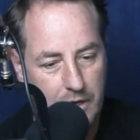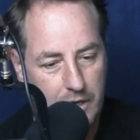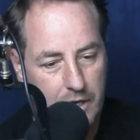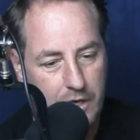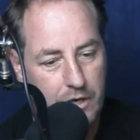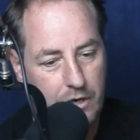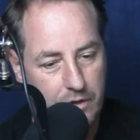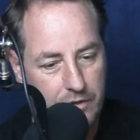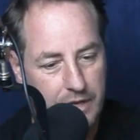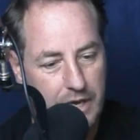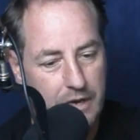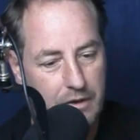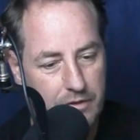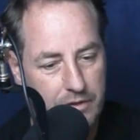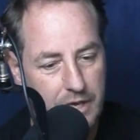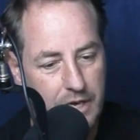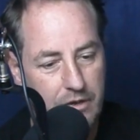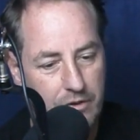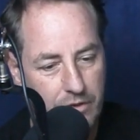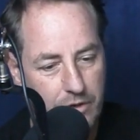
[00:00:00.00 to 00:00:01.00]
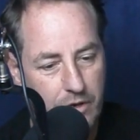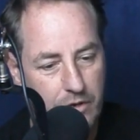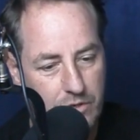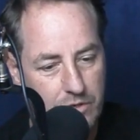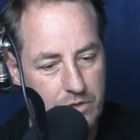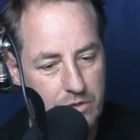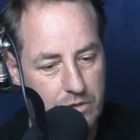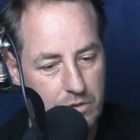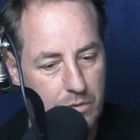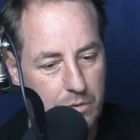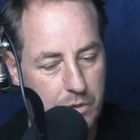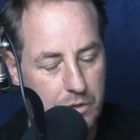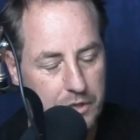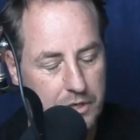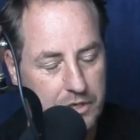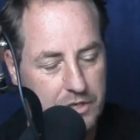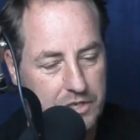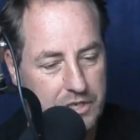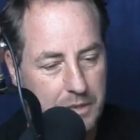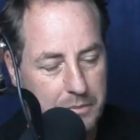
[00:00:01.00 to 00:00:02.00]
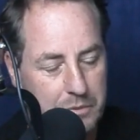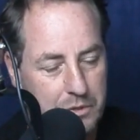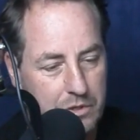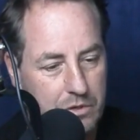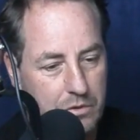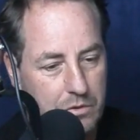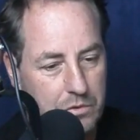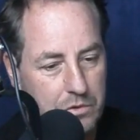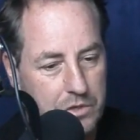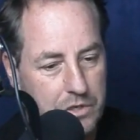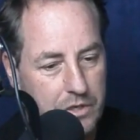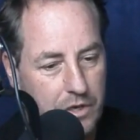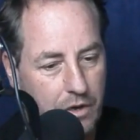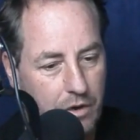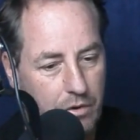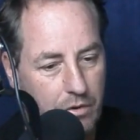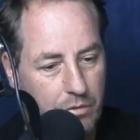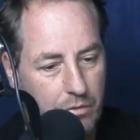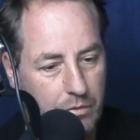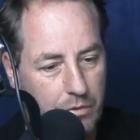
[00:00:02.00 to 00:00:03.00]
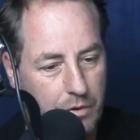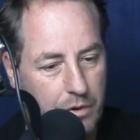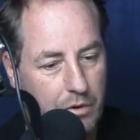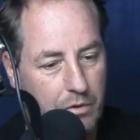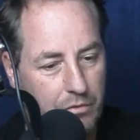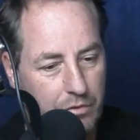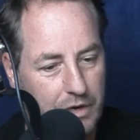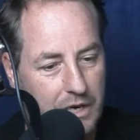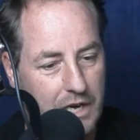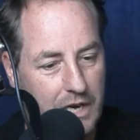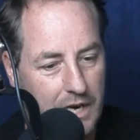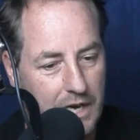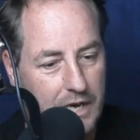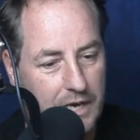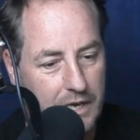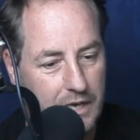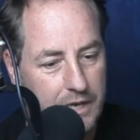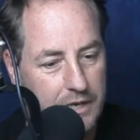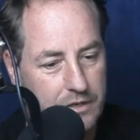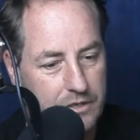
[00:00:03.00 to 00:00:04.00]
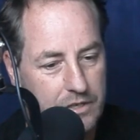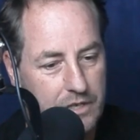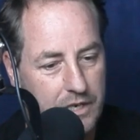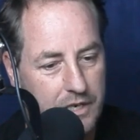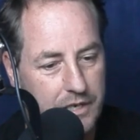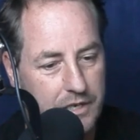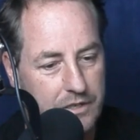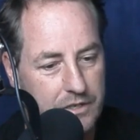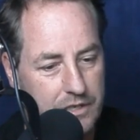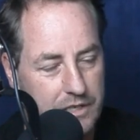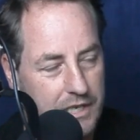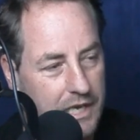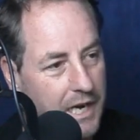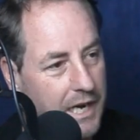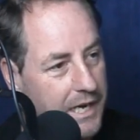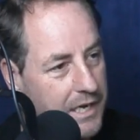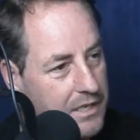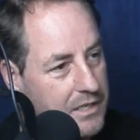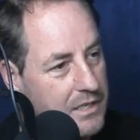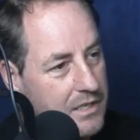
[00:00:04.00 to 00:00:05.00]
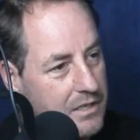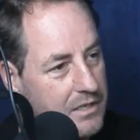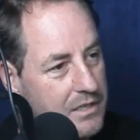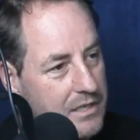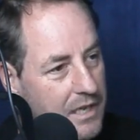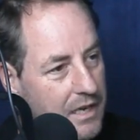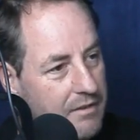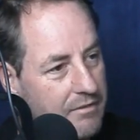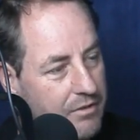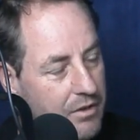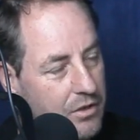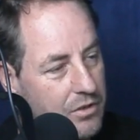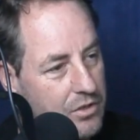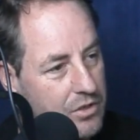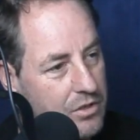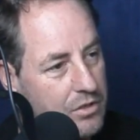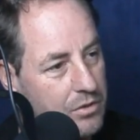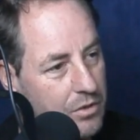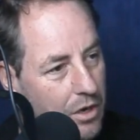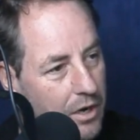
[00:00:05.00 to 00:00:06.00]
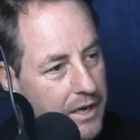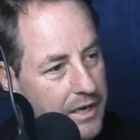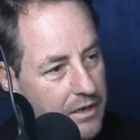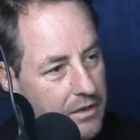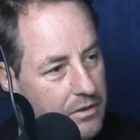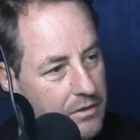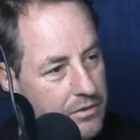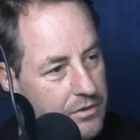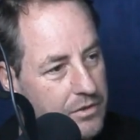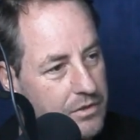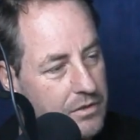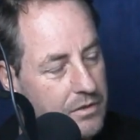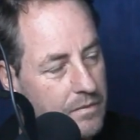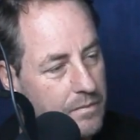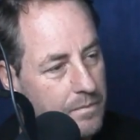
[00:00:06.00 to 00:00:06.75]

those two were exceptional. So we were really lucky as kids in the 80s to have those two icons.